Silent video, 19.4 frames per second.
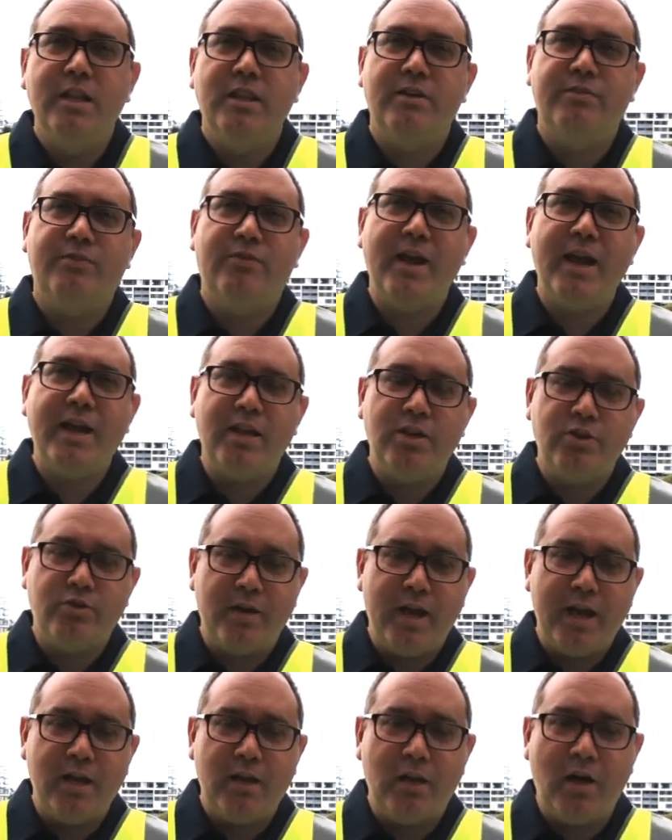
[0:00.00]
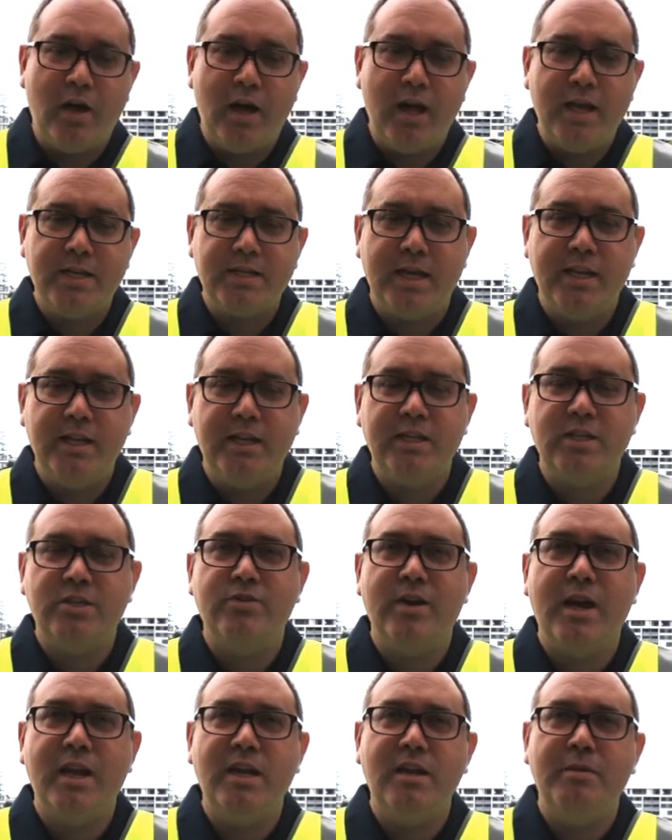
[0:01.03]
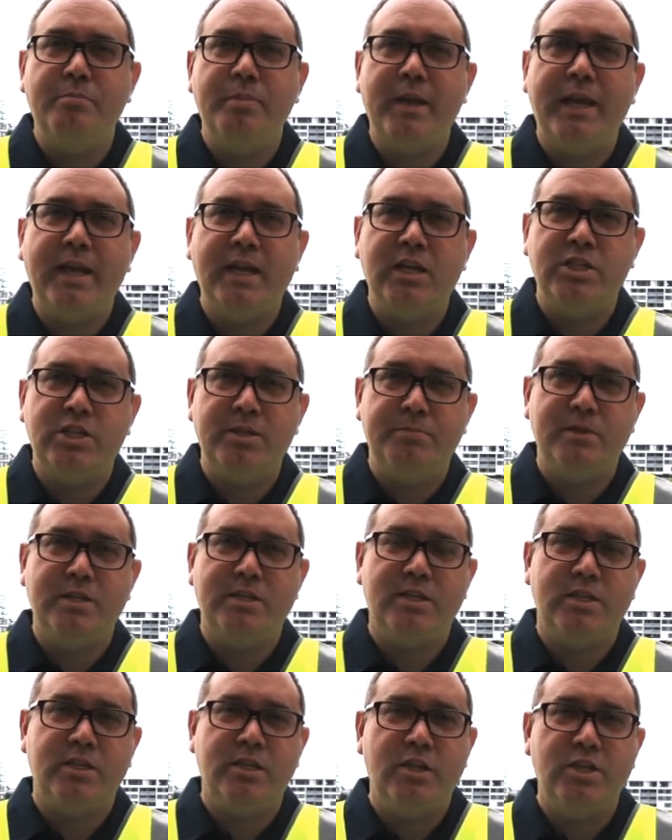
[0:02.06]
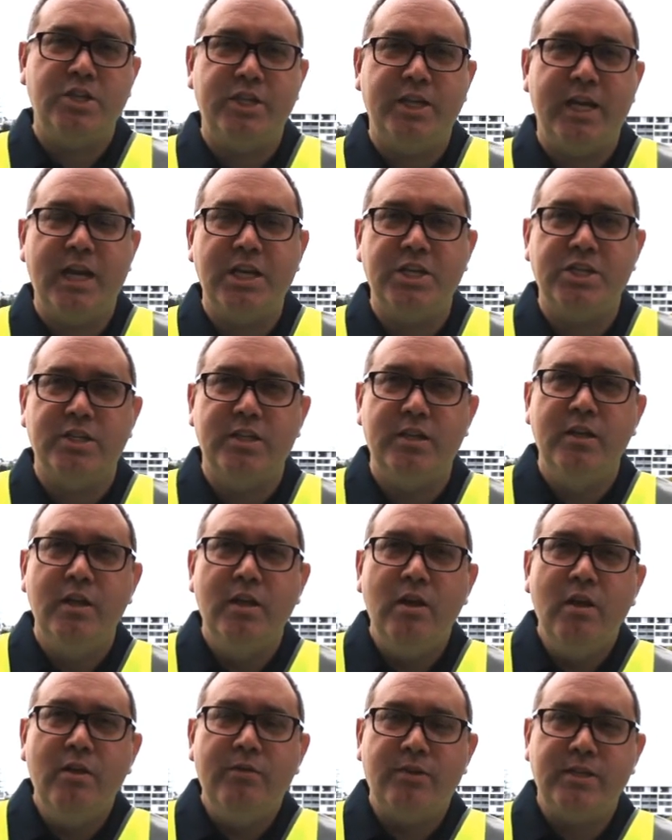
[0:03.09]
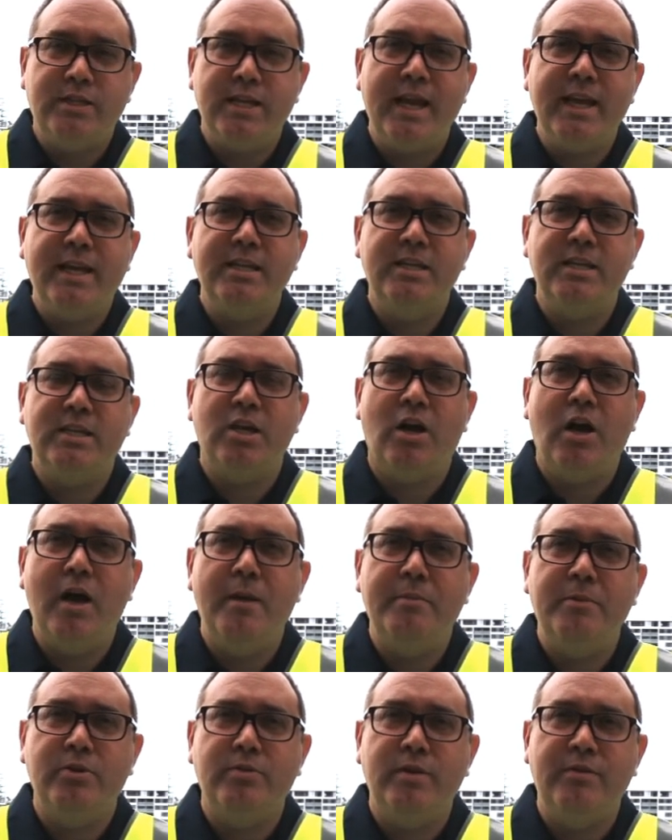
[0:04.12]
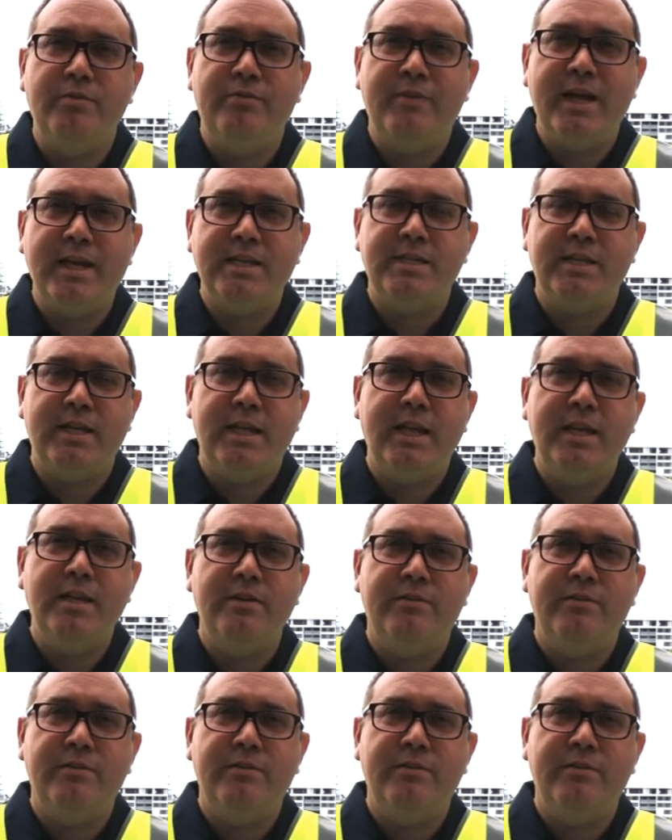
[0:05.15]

the Freight and Trade Alliance and the Australian Peak Shippers Association for taking the time to invest in